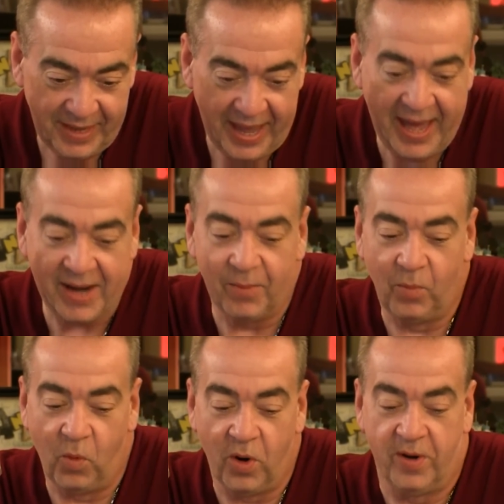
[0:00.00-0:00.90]

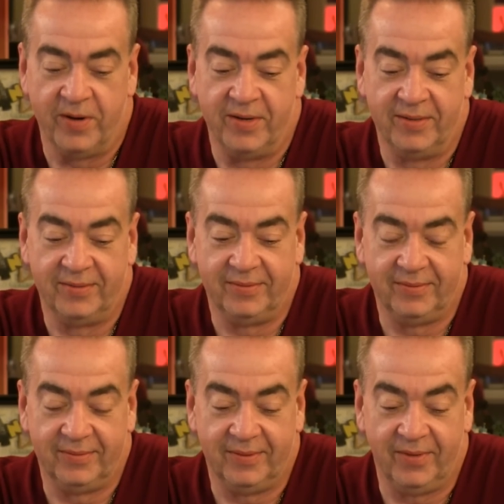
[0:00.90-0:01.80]
Adam Warren
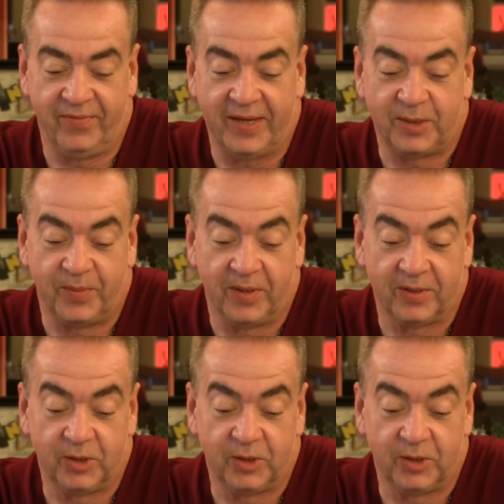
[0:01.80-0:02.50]
on Facebook,